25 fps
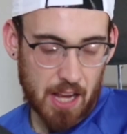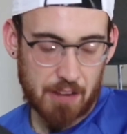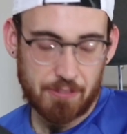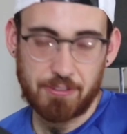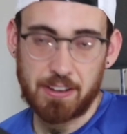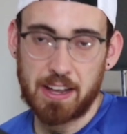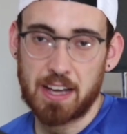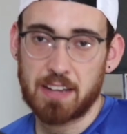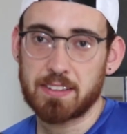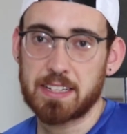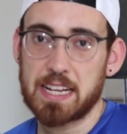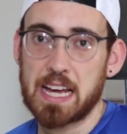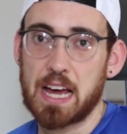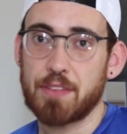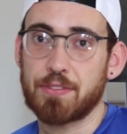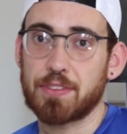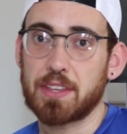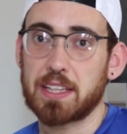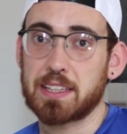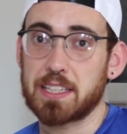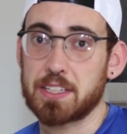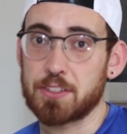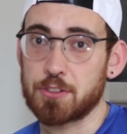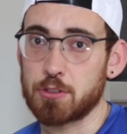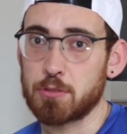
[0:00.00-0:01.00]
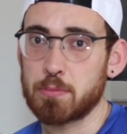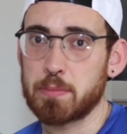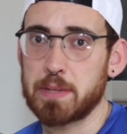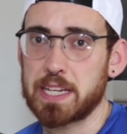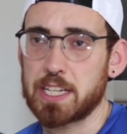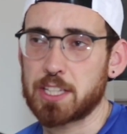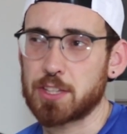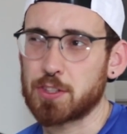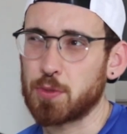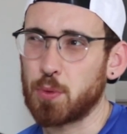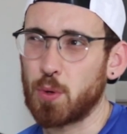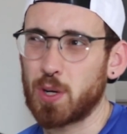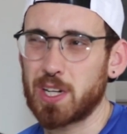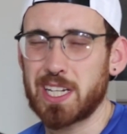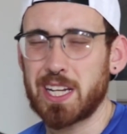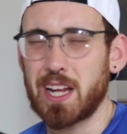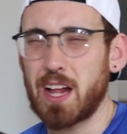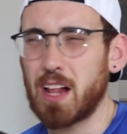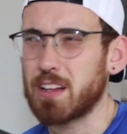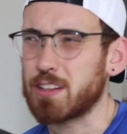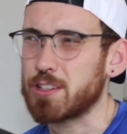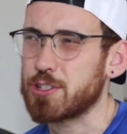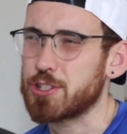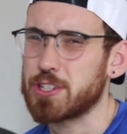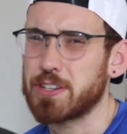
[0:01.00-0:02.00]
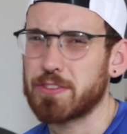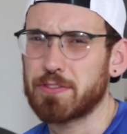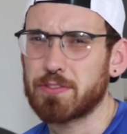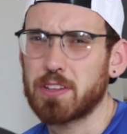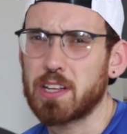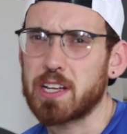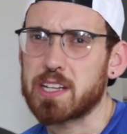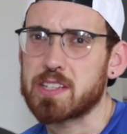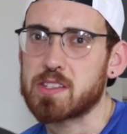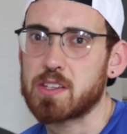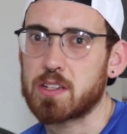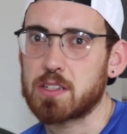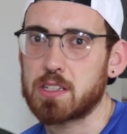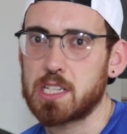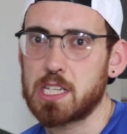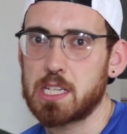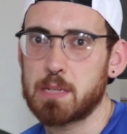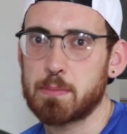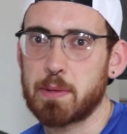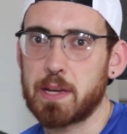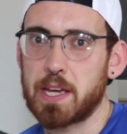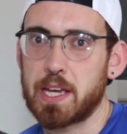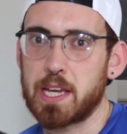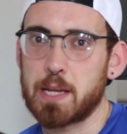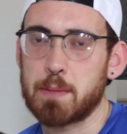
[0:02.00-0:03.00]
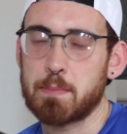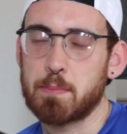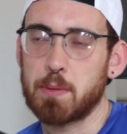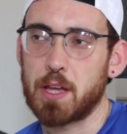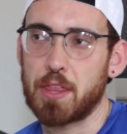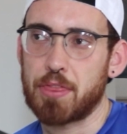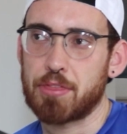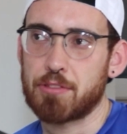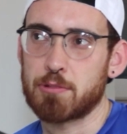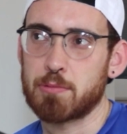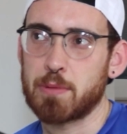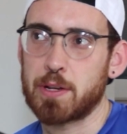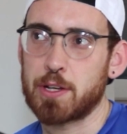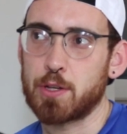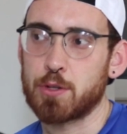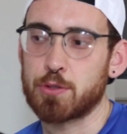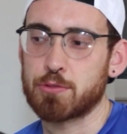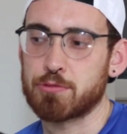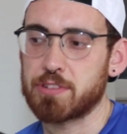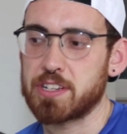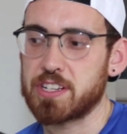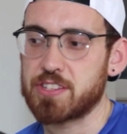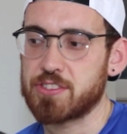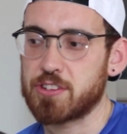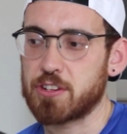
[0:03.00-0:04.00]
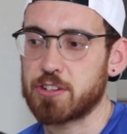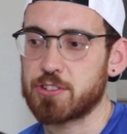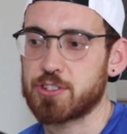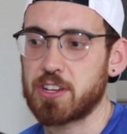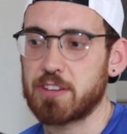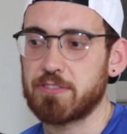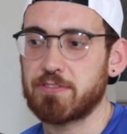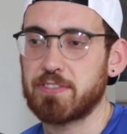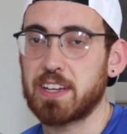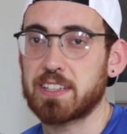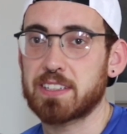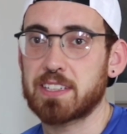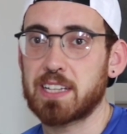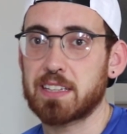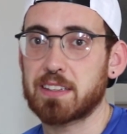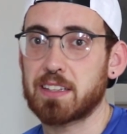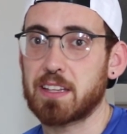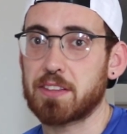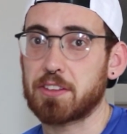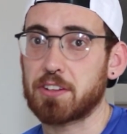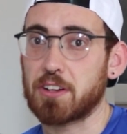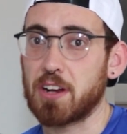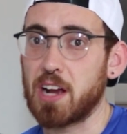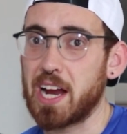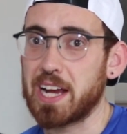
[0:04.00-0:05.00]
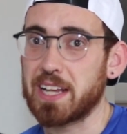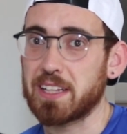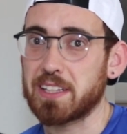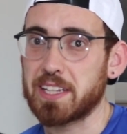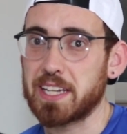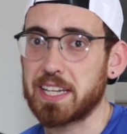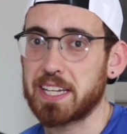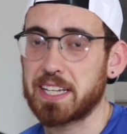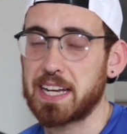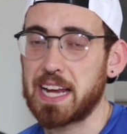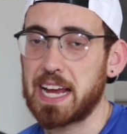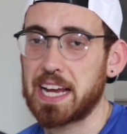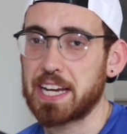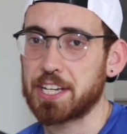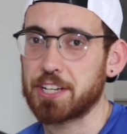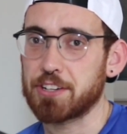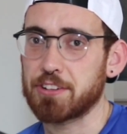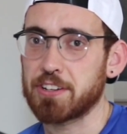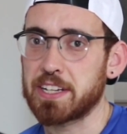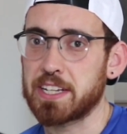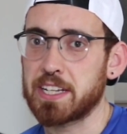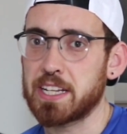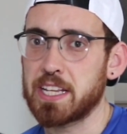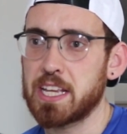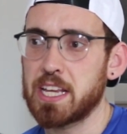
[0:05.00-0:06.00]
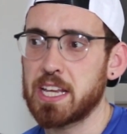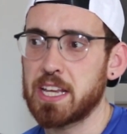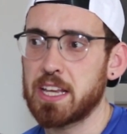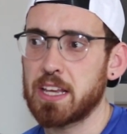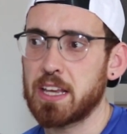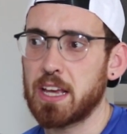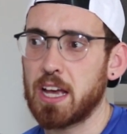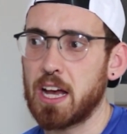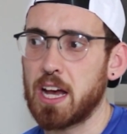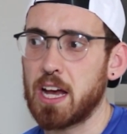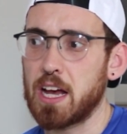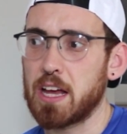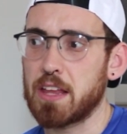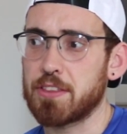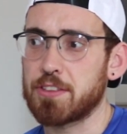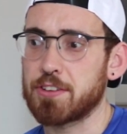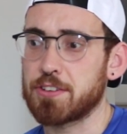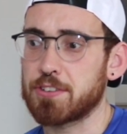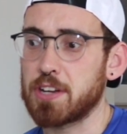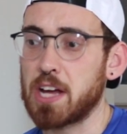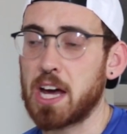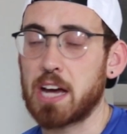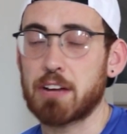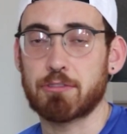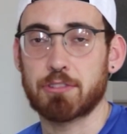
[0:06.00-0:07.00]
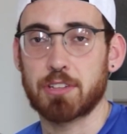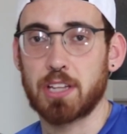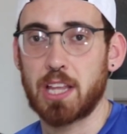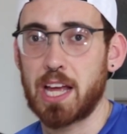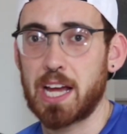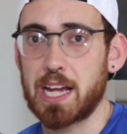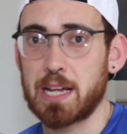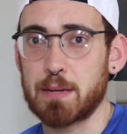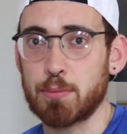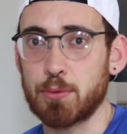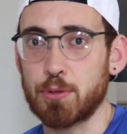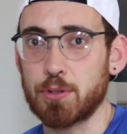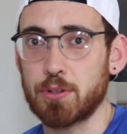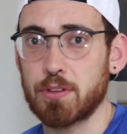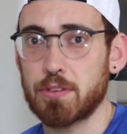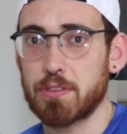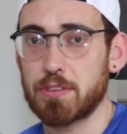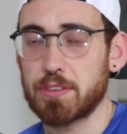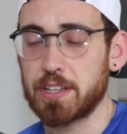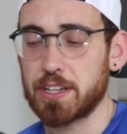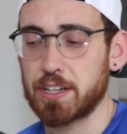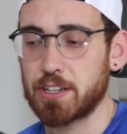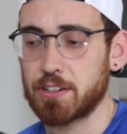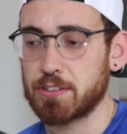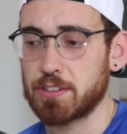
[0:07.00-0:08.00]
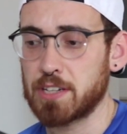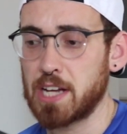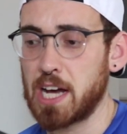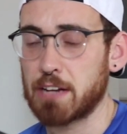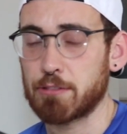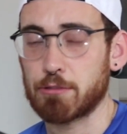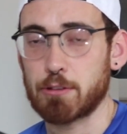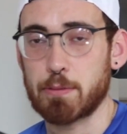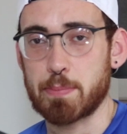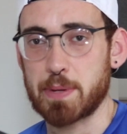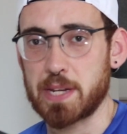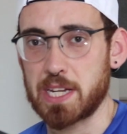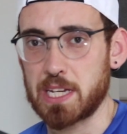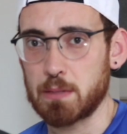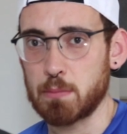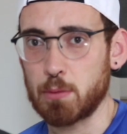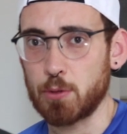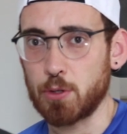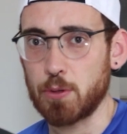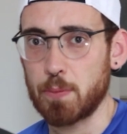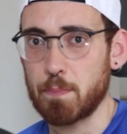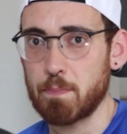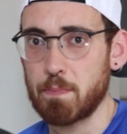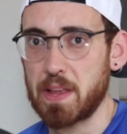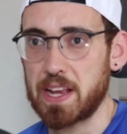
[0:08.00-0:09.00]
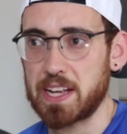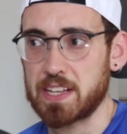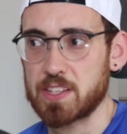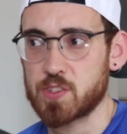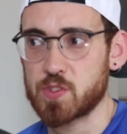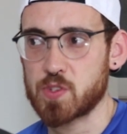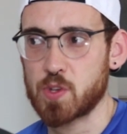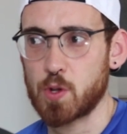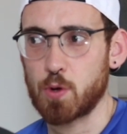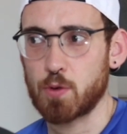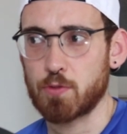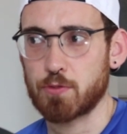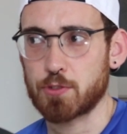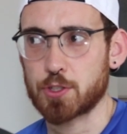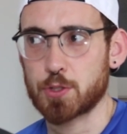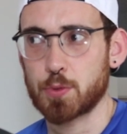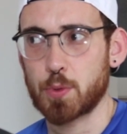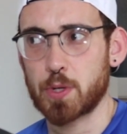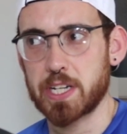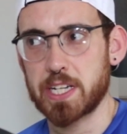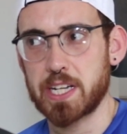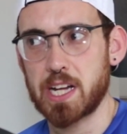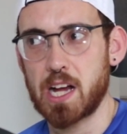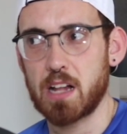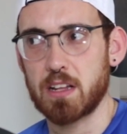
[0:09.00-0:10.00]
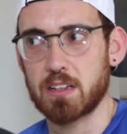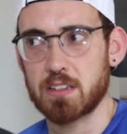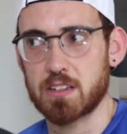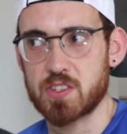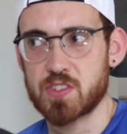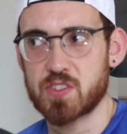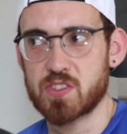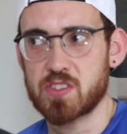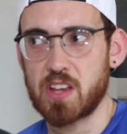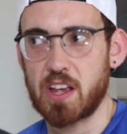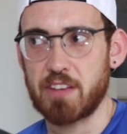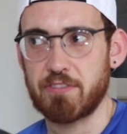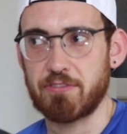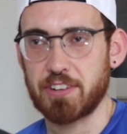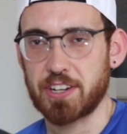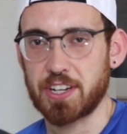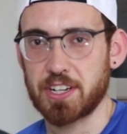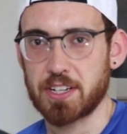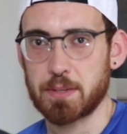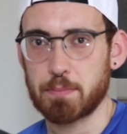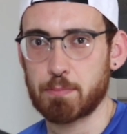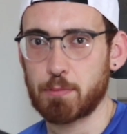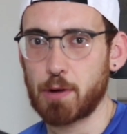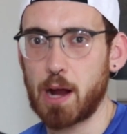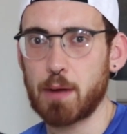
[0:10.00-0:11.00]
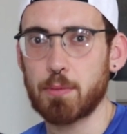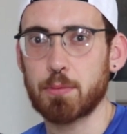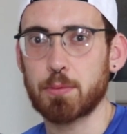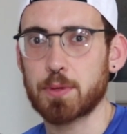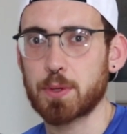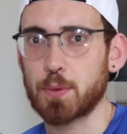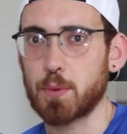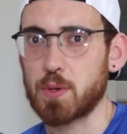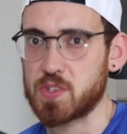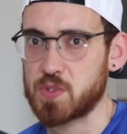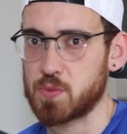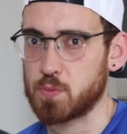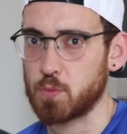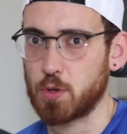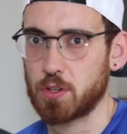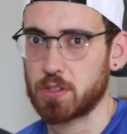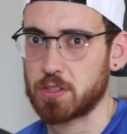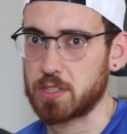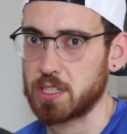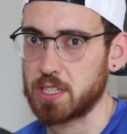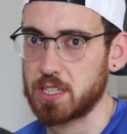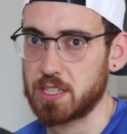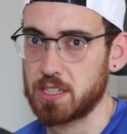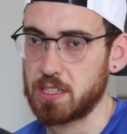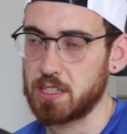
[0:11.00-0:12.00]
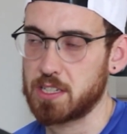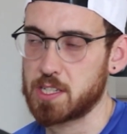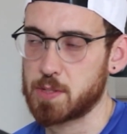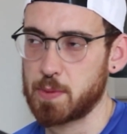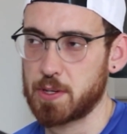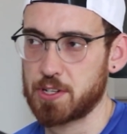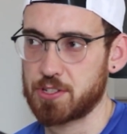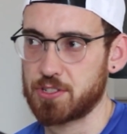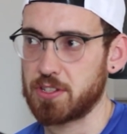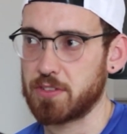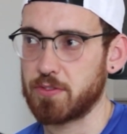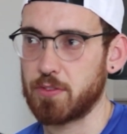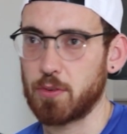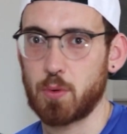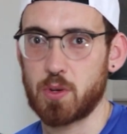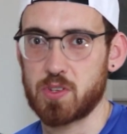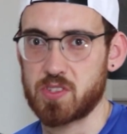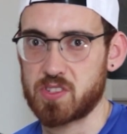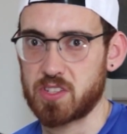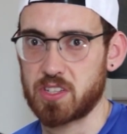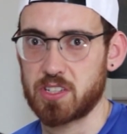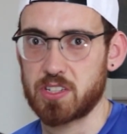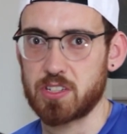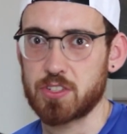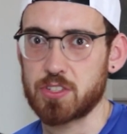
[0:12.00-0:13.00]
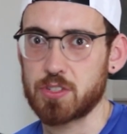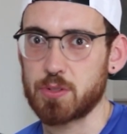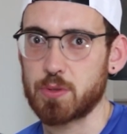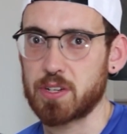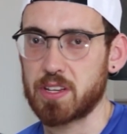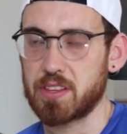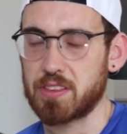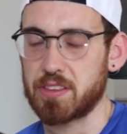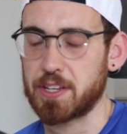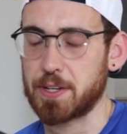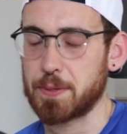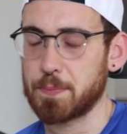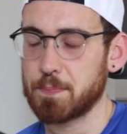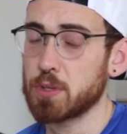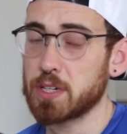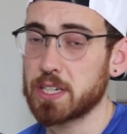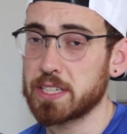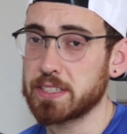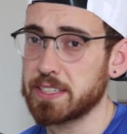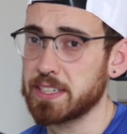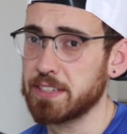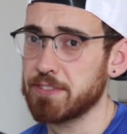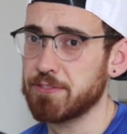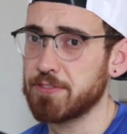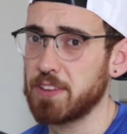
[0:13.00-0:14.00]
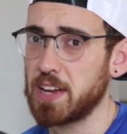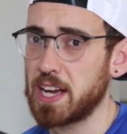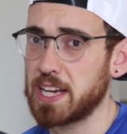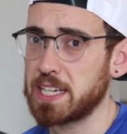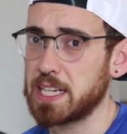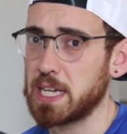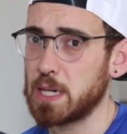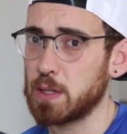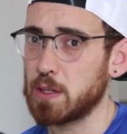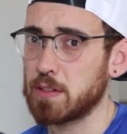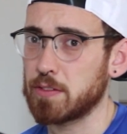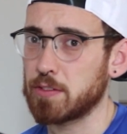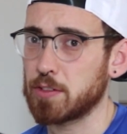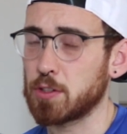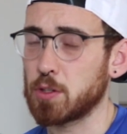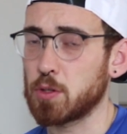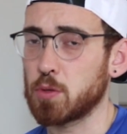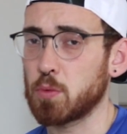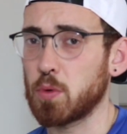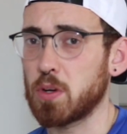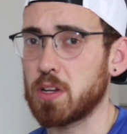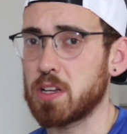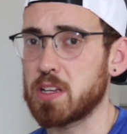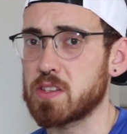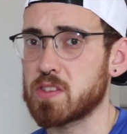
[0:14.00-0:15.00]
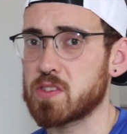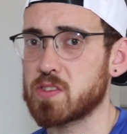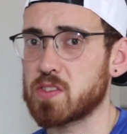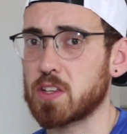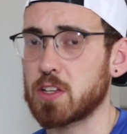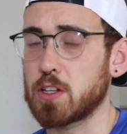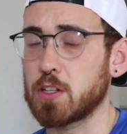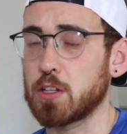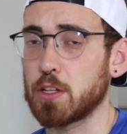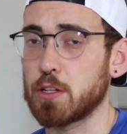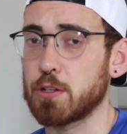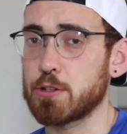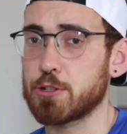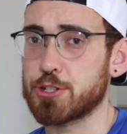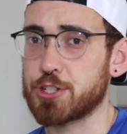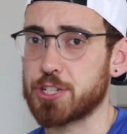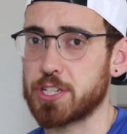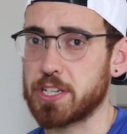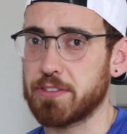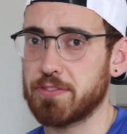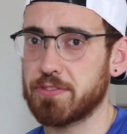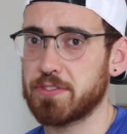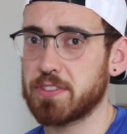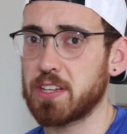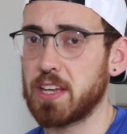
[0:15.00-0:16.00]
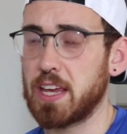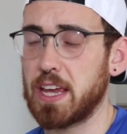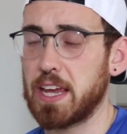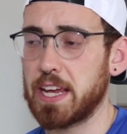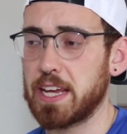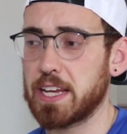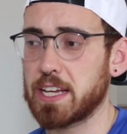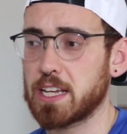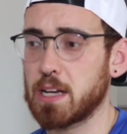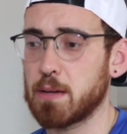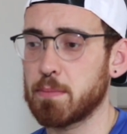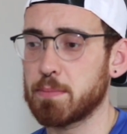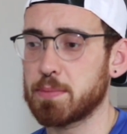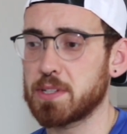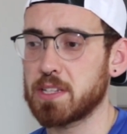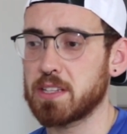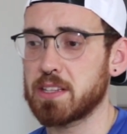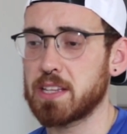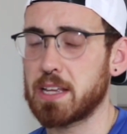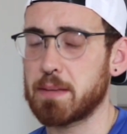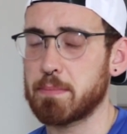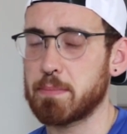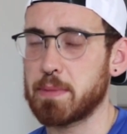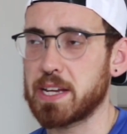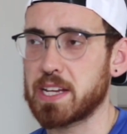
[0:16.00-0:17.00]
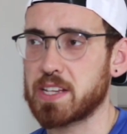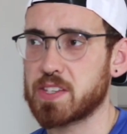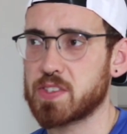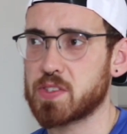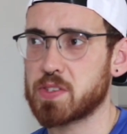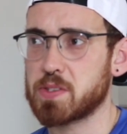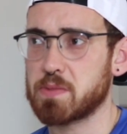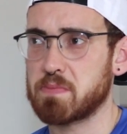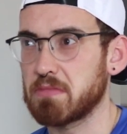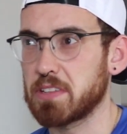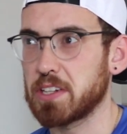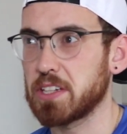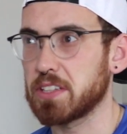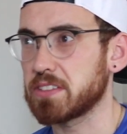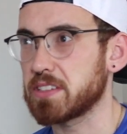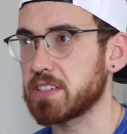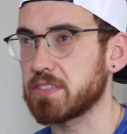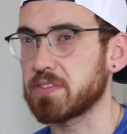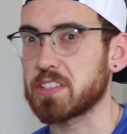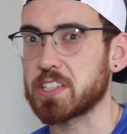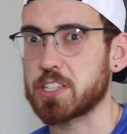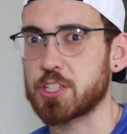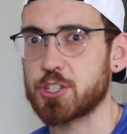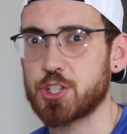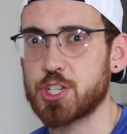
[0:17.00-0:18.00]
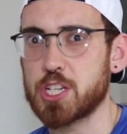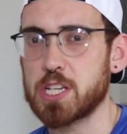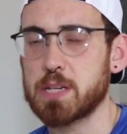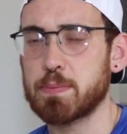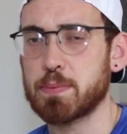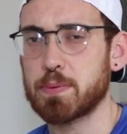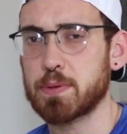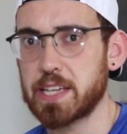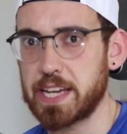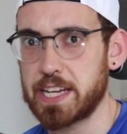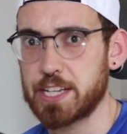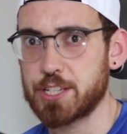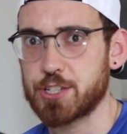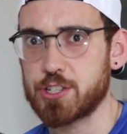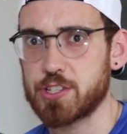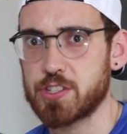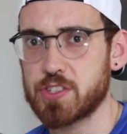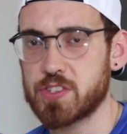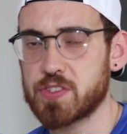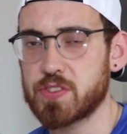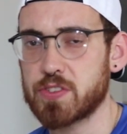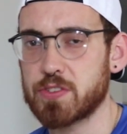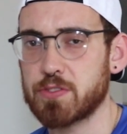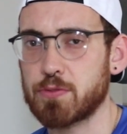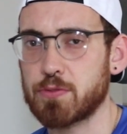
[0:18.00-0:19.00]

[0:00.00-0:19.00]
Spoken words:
I found out that they do make $20 shift lights on eBay, but through my own research I found out that they're highly inaccurate. They're not reliable, they're not repeatable, and so for $20 I figured it probably wasn't worth it, especially if it wasn't going to do anything. What I did find, however, was GlowShift, a company that makes relatively cheap gauges